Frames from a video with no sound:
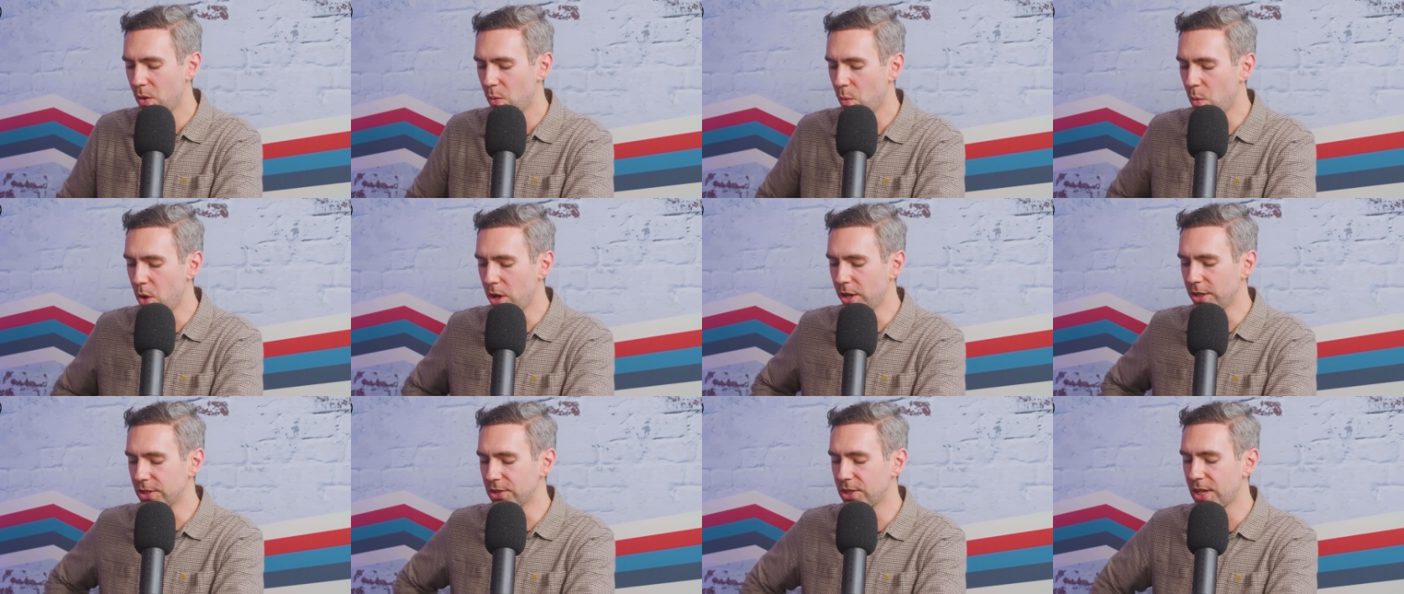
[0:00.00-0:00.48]

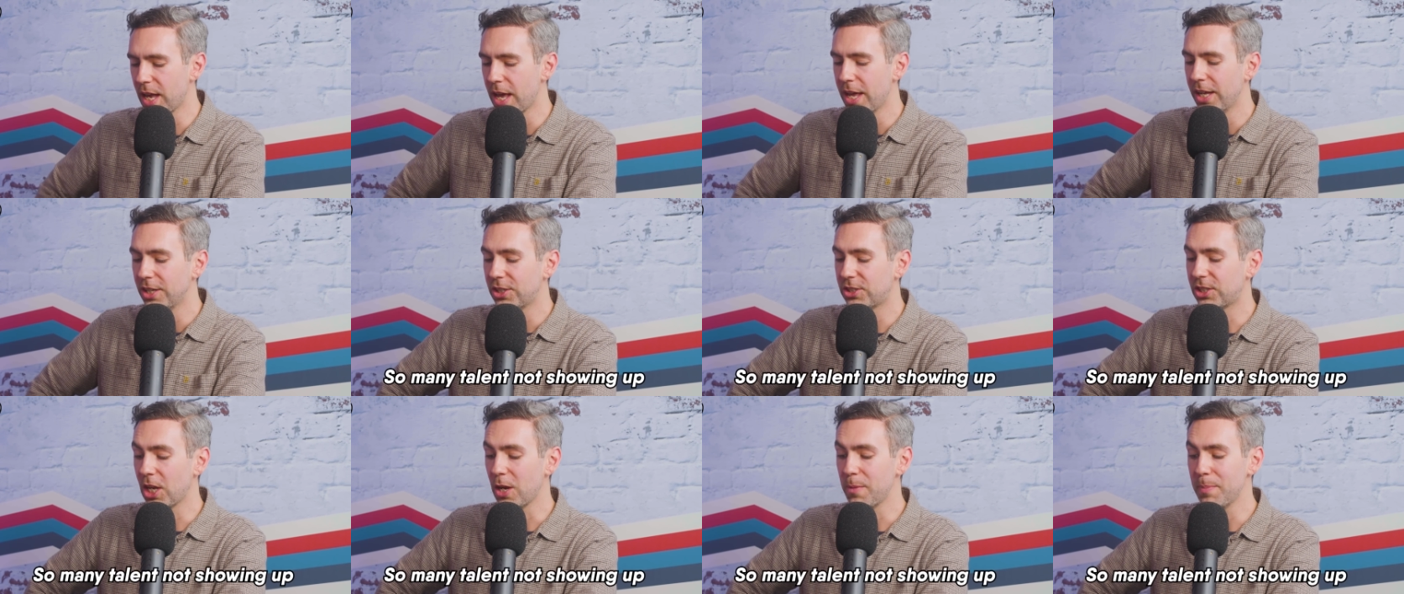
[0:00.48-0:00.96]
was
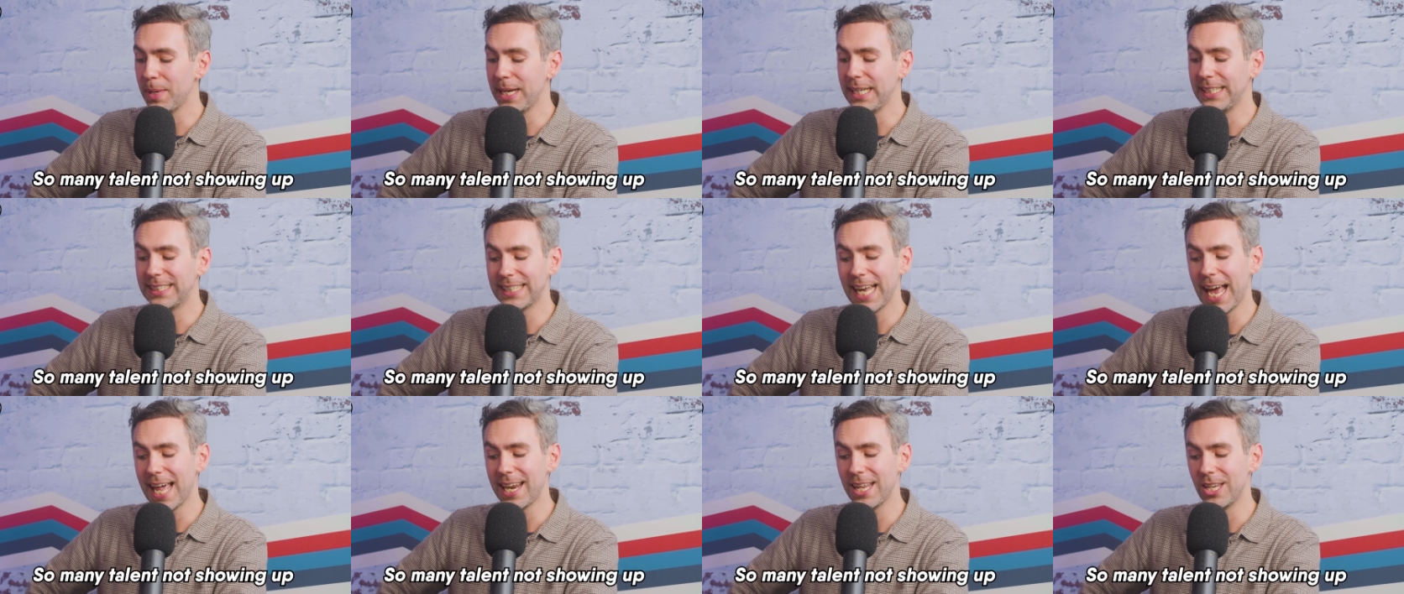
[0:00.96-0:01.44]
so many
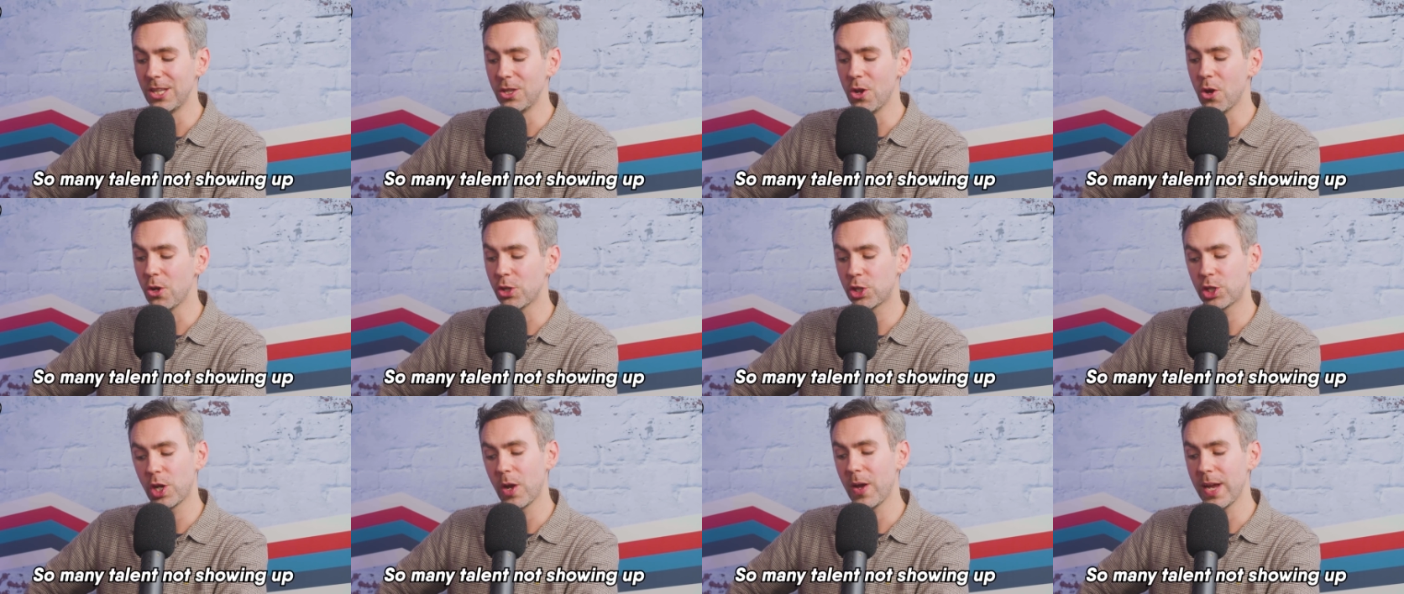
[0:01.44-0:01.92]
talent
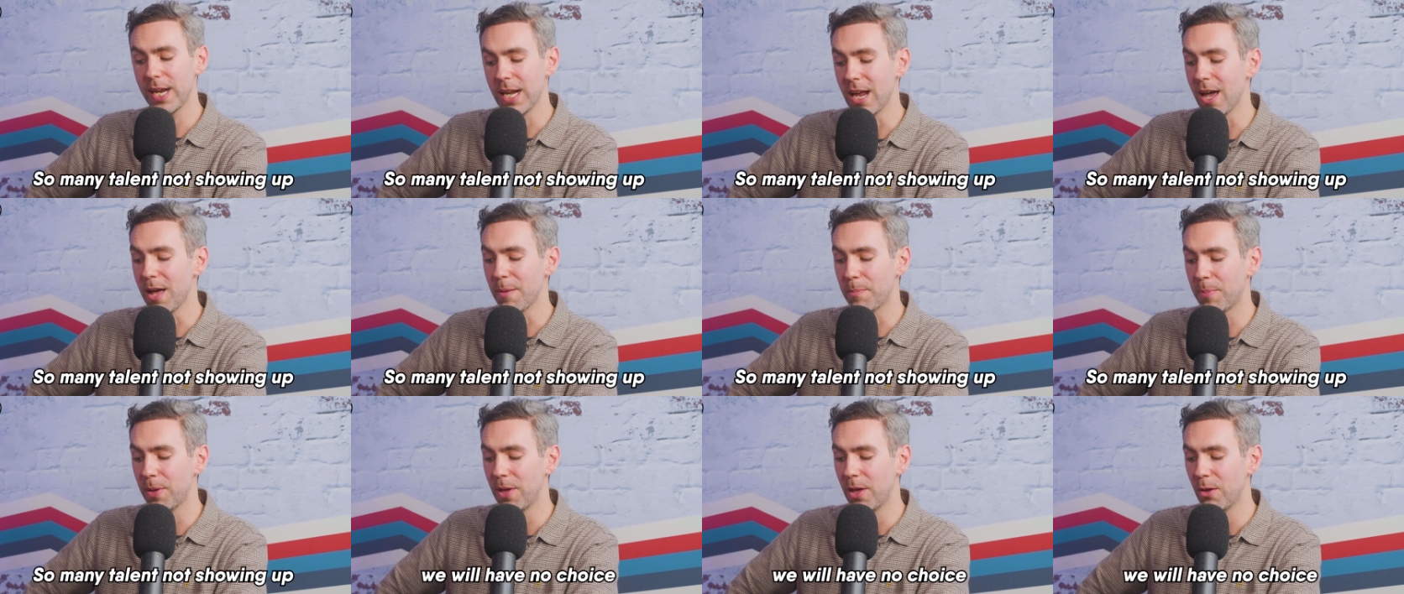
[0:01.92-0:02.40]
not showing
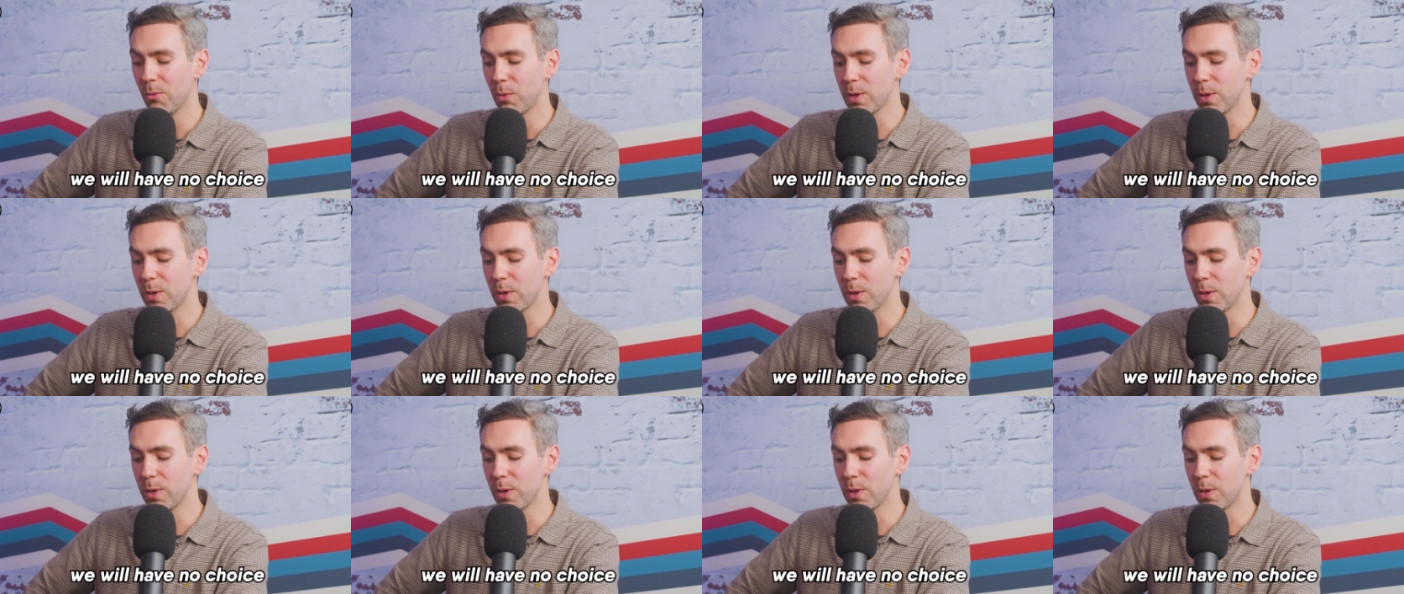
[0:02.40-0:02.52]
up.